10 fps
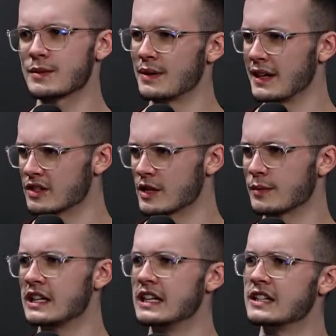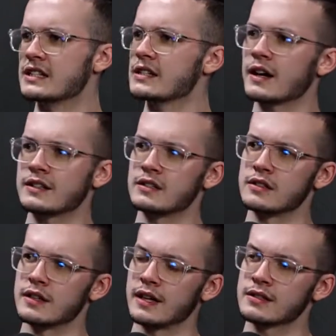maybe give some key insight into
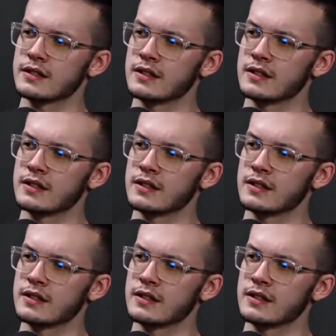that.